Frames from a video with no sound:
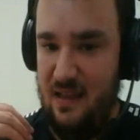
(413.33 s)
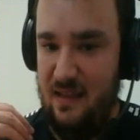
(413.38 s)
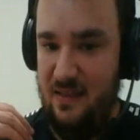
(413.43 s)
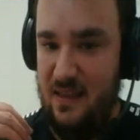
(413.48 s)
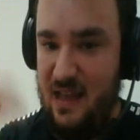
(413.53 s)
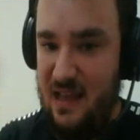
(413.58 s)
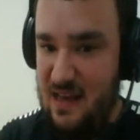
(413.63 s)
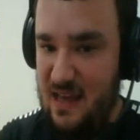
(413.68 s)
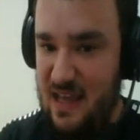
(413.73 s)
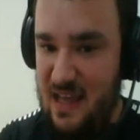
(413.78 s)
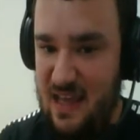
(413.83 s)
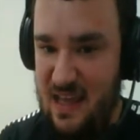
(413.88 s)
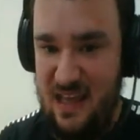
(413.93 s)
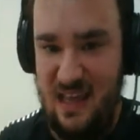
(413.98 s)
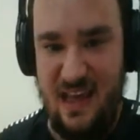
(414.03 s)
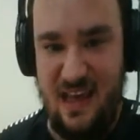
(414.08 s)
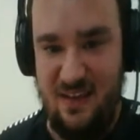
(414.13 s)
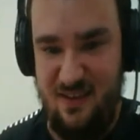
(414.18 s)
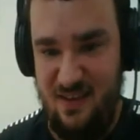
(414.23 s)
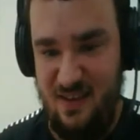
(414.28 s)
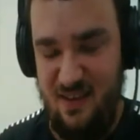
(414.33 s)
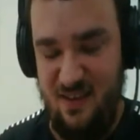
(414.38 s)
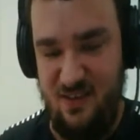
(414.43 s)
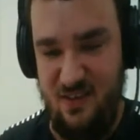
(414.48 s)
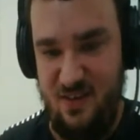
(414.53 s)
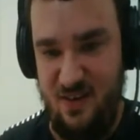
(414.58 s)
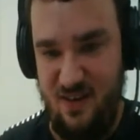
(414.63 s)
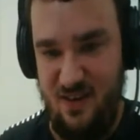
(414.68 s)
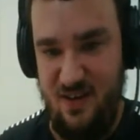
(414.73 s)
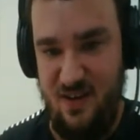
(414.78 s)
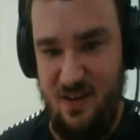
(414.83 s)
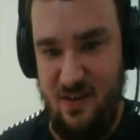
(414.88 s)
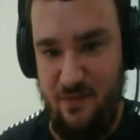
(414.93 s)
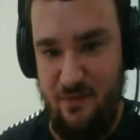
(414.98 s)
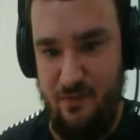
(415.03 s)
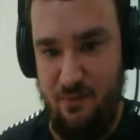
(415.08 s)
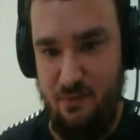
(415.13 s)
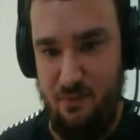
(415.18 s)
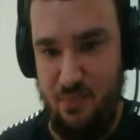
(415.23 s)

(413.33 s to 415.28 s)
Then he gets his turn of